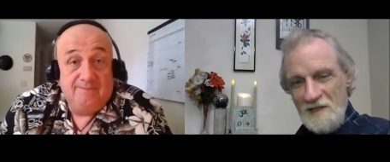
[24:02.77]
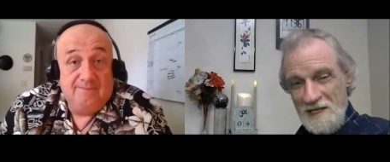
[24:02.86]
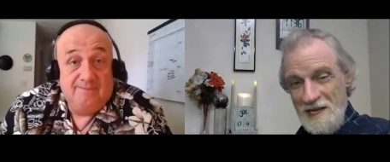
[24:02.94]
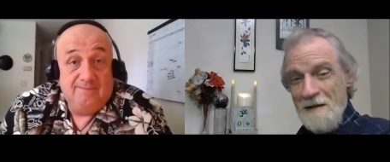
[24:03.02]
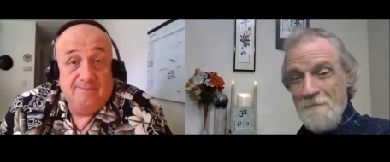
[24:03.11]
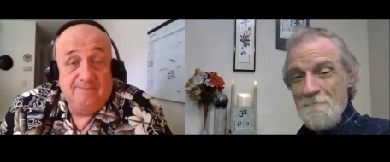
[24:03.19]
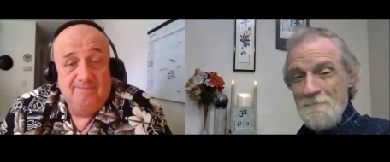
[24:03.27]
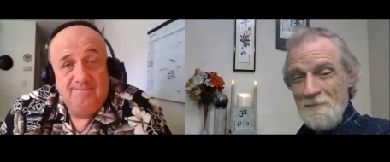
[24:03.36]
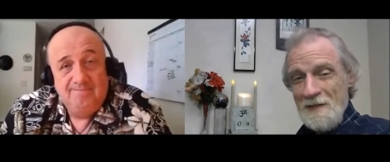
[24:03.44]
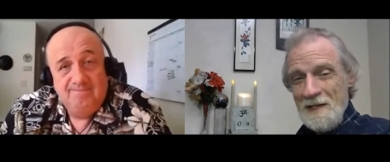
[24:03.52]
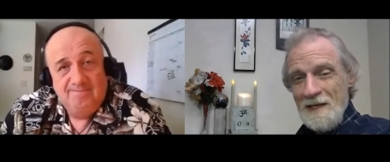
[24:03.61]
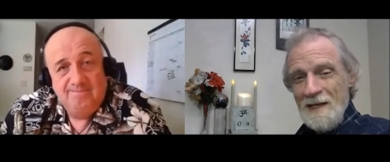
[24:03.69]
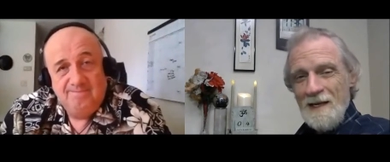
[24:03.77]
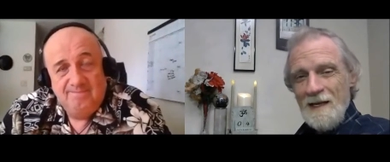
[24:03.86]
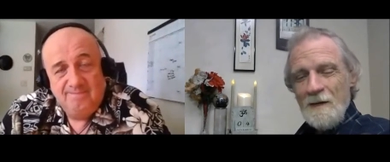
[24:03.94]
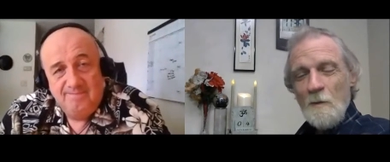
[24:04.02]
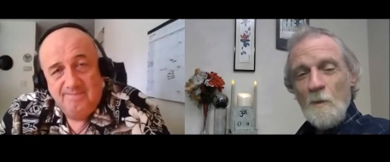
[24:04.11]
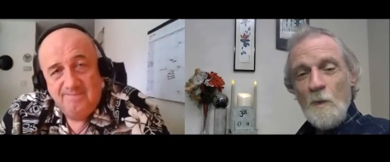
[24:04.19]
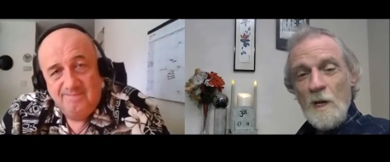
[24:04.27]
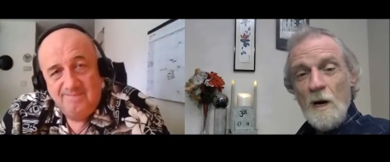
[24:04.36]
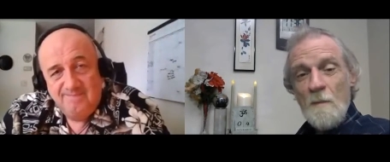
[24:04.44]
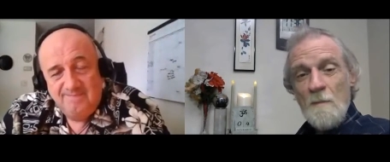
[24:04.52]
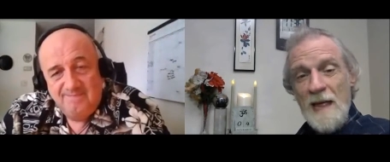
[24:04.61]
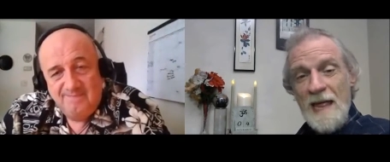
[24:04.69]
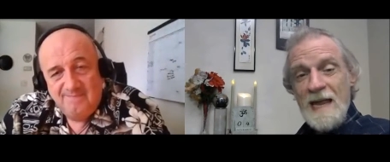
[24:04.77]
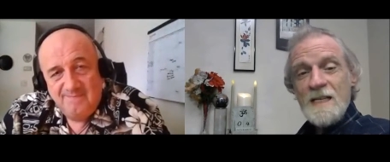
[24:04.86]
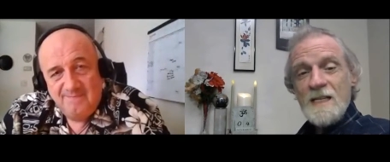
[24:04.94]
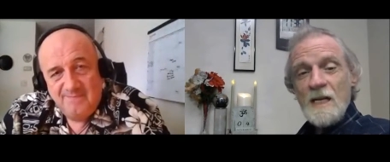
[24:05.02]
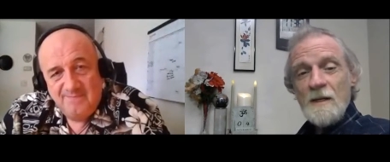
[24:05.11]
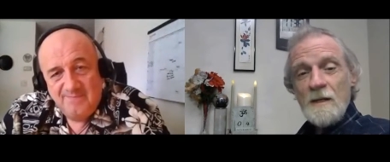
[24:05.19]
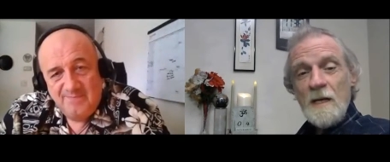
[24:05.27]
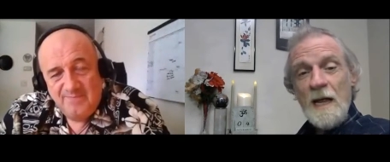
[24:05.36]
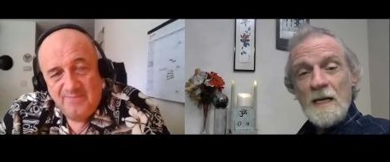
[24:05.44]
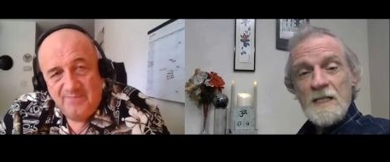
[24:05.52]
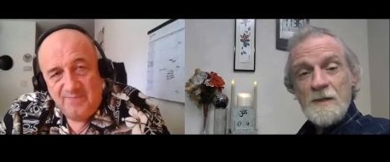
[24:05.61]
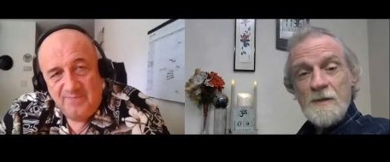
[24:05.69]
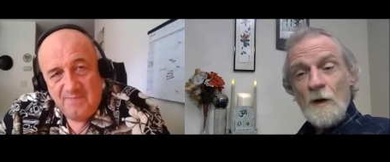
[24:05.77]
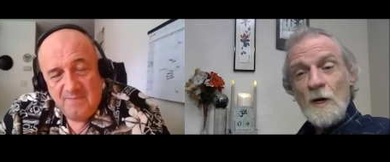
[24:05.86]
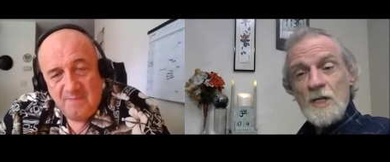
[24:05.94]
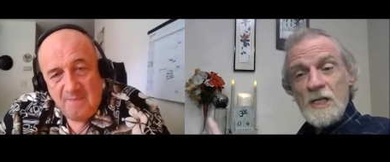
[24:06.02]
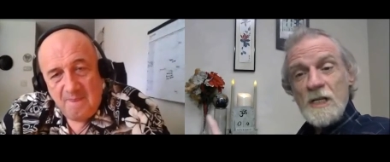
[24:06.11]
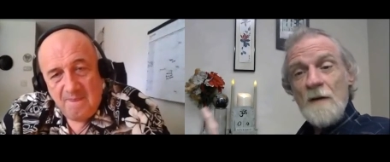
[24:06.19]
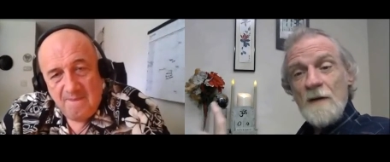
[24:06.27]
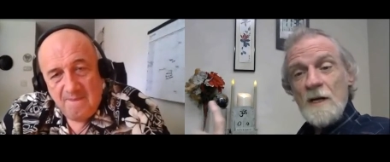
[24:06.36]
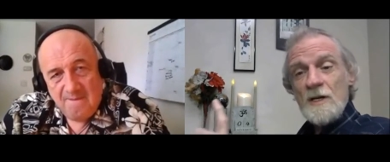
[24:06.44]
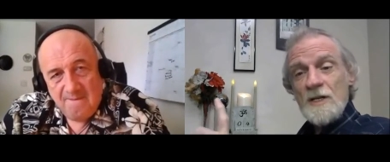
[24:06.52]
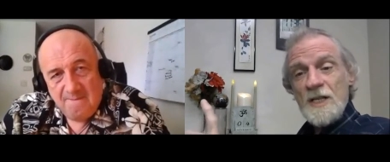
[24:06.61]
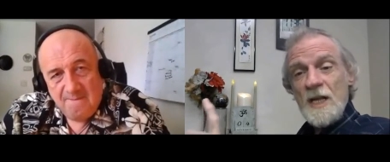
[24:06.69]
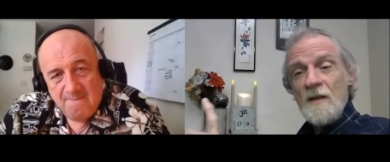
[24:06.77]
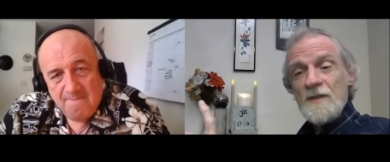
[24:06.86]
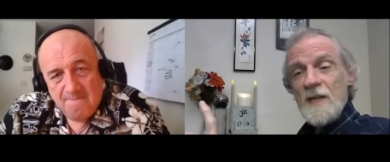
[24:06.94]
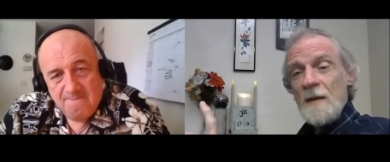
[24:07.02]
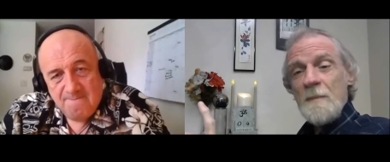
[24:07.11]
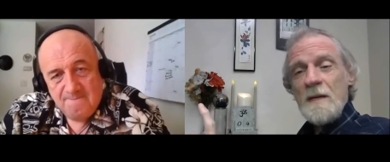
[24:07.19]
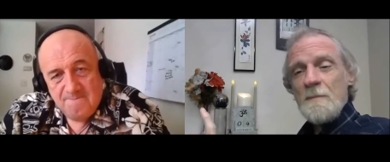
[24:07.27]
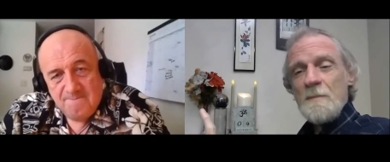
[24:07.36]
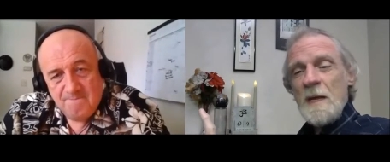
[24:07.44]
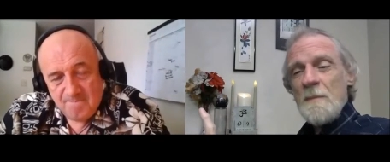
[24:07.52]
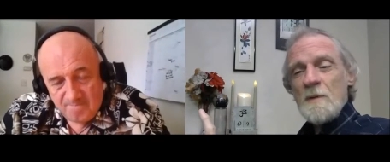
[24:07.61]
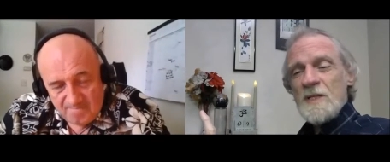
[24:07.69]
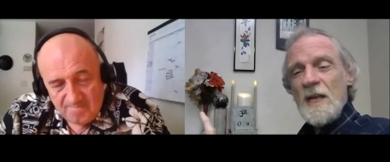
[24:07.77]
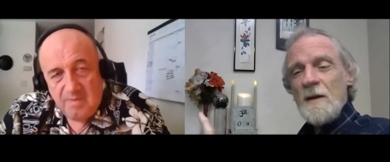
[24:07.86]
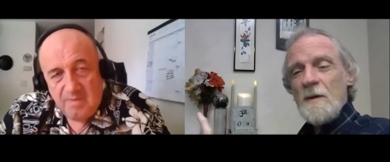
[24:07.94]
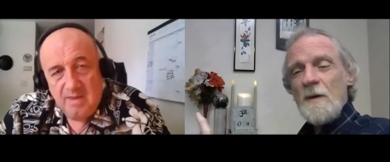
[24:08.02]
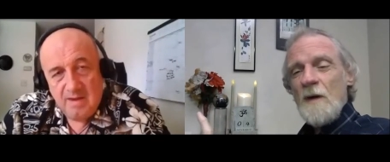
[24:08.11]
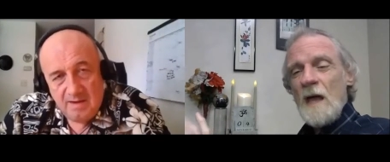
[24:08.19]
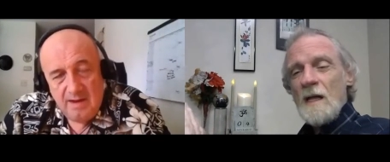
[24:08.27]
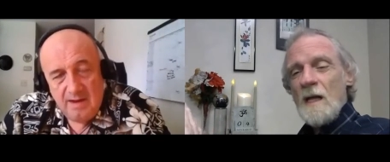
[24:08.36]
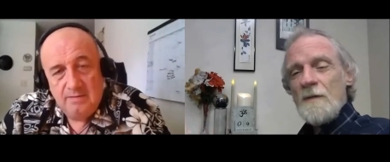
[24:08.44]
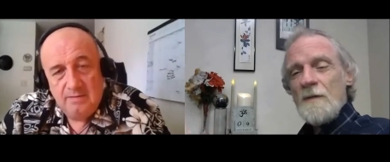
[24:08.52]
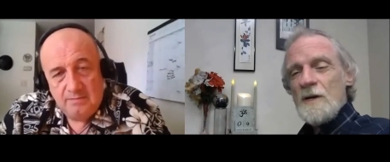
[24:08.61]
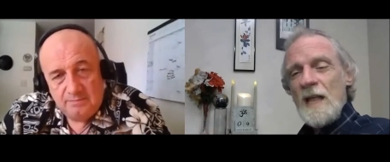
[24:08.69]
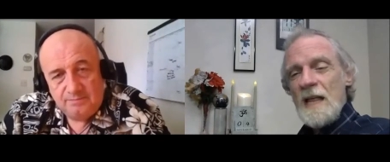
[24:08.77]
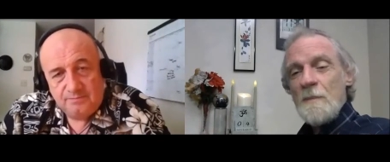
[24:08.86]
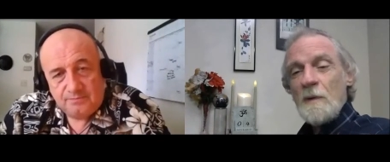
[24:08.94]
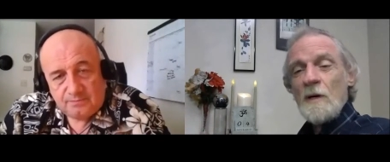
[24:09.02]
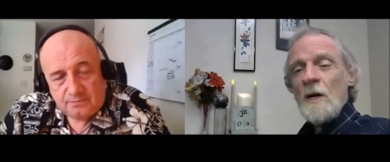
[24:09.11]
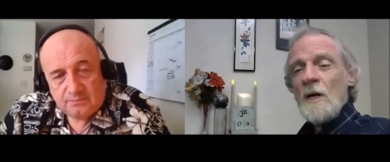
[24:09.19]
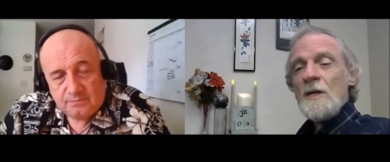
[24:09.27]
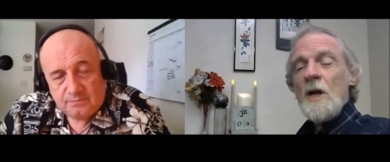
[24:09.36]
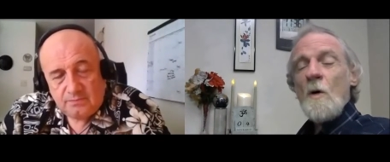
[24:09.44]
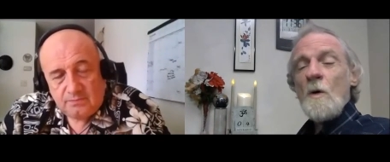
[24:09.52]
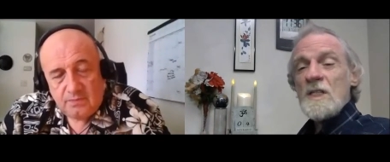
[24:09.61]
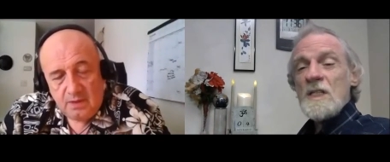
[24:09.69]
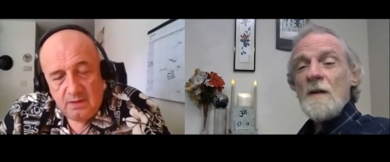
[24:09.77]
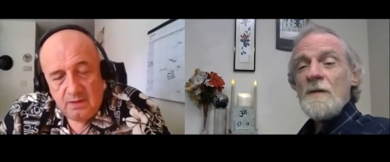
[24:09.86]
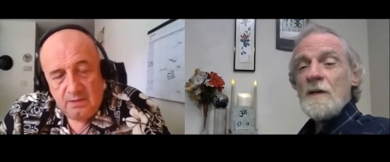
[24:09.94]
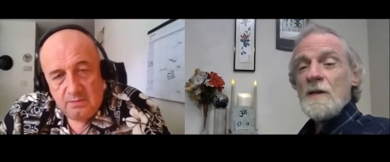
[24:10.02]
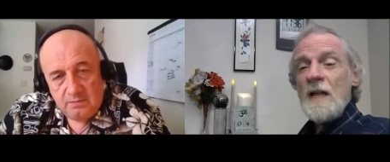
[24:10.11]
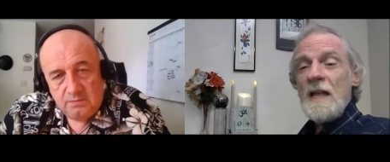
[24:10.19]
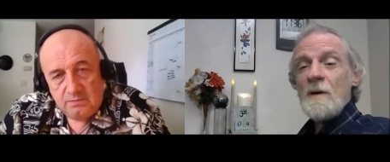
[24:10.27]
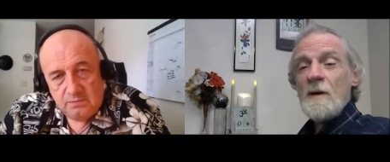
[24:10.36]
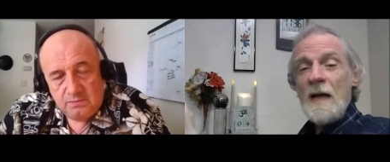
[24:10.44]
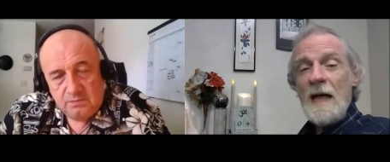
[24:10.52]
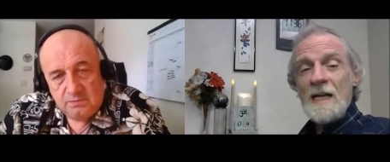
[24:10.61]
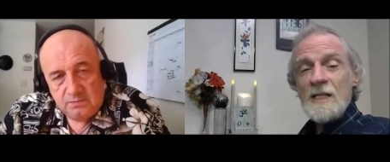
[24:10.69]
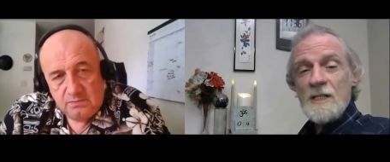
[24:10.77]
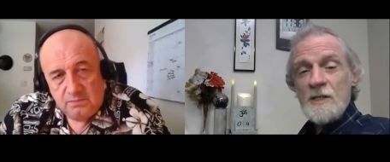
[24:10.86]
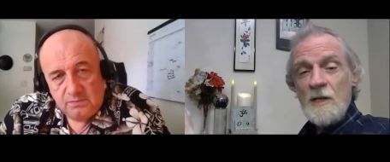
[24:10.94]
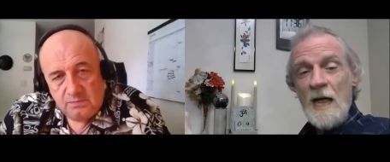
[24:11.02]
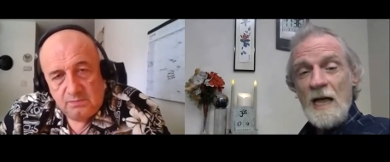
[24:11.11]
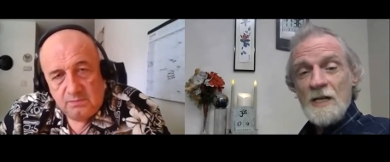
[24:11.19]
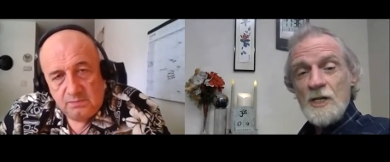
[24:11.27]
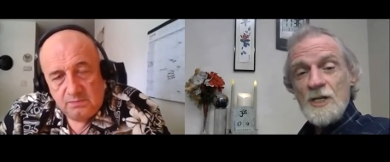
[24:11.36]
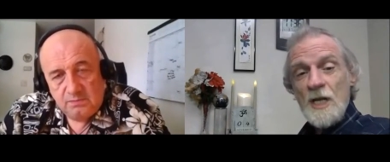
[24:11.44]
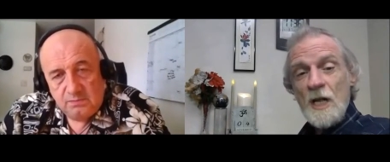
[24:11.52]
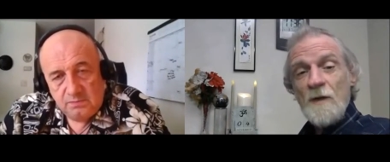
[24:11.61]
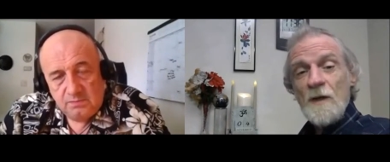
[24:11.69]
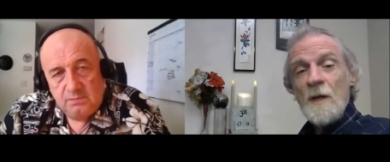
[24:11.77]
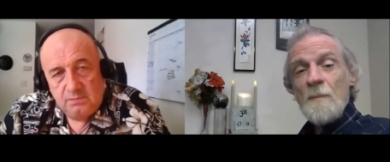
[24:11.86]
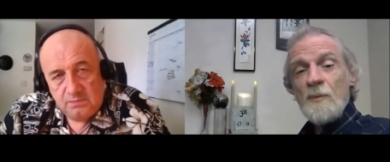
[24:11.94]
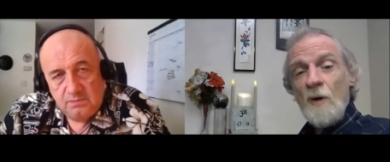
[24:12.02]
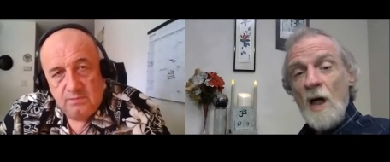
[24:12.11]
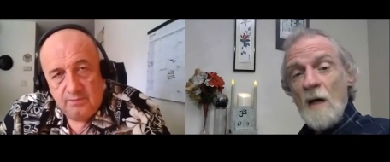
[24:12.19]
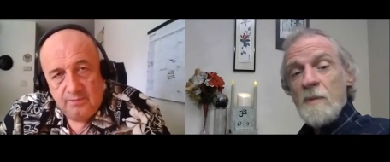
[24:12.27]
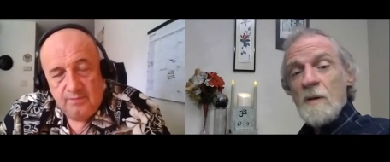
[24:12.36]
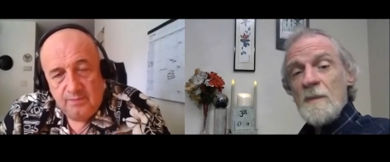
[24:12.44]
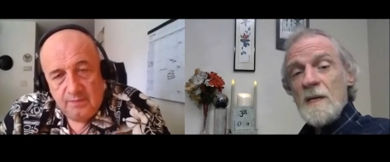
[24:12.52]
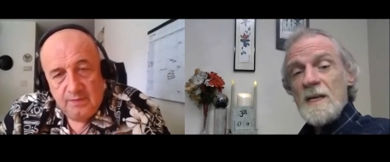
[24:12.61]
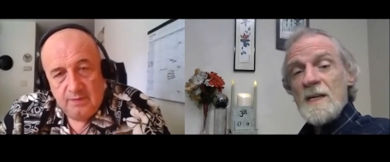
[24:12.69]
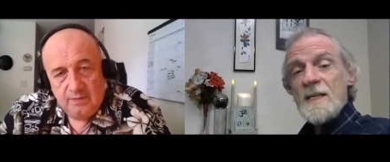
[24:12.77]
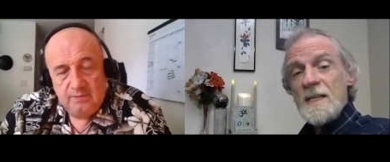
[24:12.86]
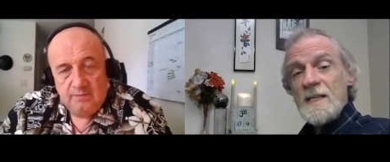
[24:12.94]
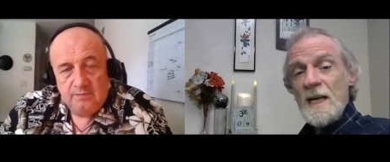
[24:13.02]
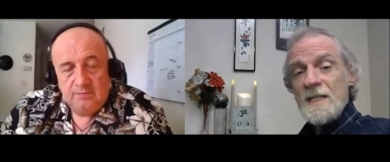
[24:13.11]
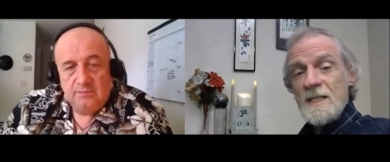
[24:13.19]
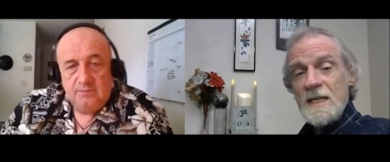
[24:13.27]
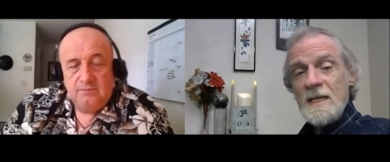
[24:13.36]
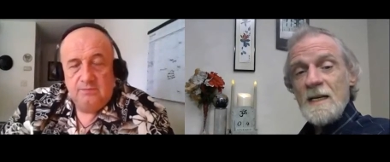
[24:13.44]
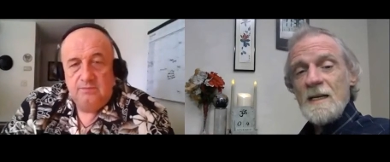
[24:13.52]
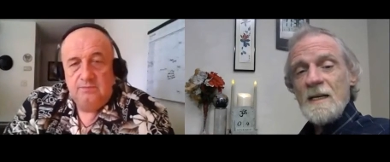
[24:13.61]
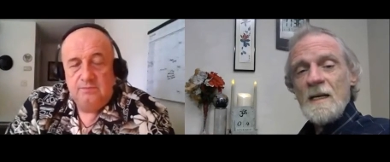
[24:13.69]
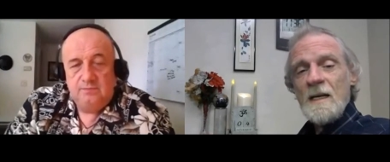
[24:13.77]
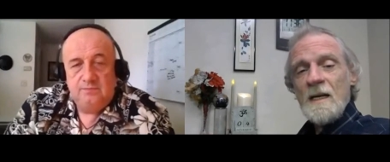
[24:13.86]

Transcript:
Speaker 1: Yep we are made to, and it's first loving ourselves. I mean, people say you've got to love your neighbor. No, it's love your neighbor as as yourself. And the problem is, as I see it,